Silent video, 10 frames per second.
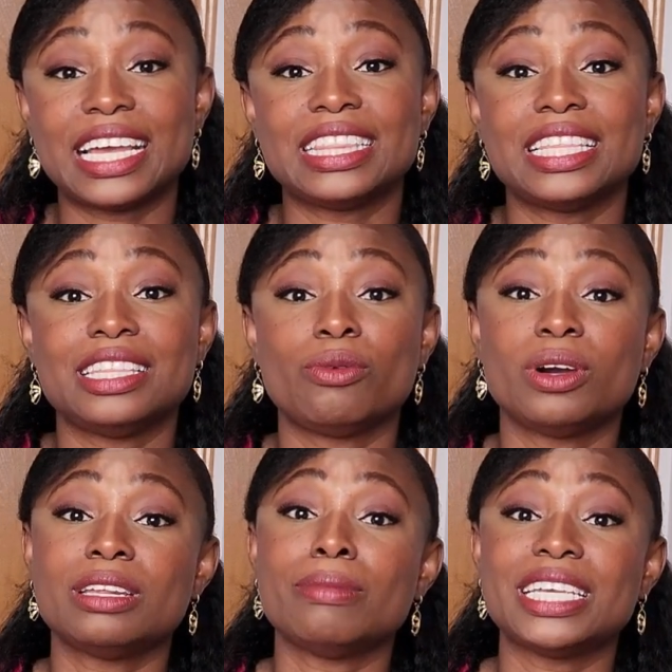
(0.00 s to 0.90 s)
And then they
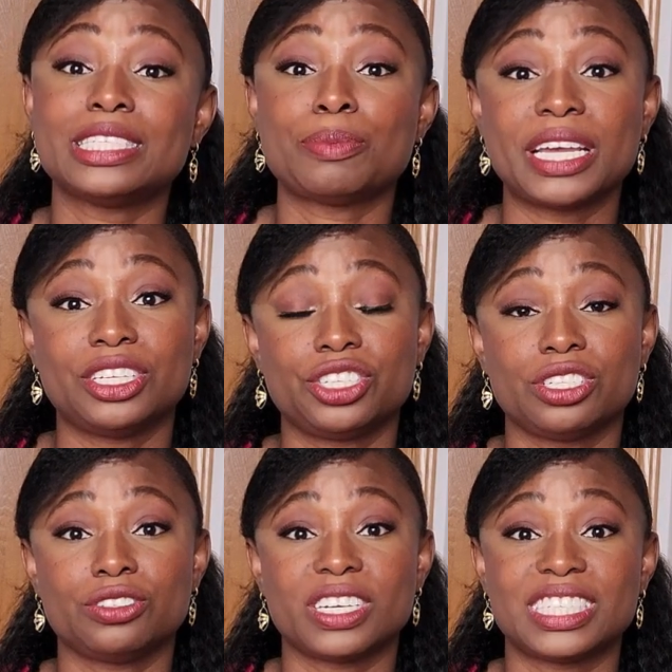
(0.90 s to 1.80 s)
wanted my Spanish
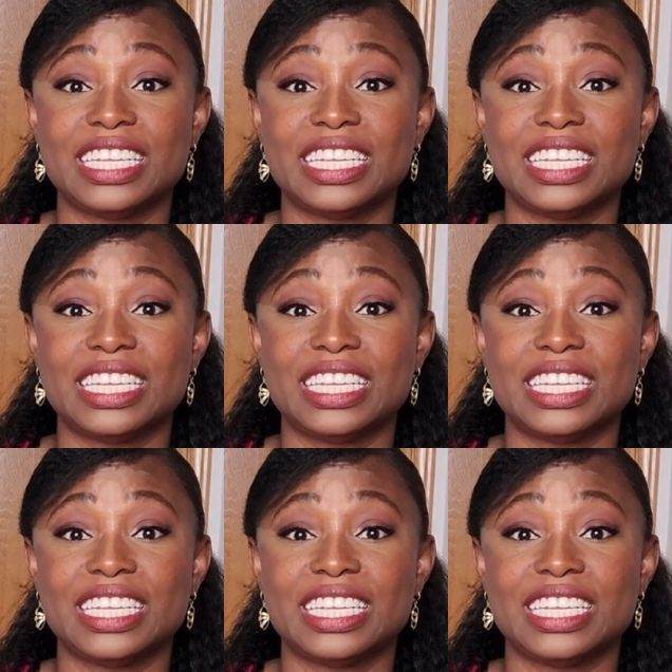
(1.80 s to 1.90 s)
address.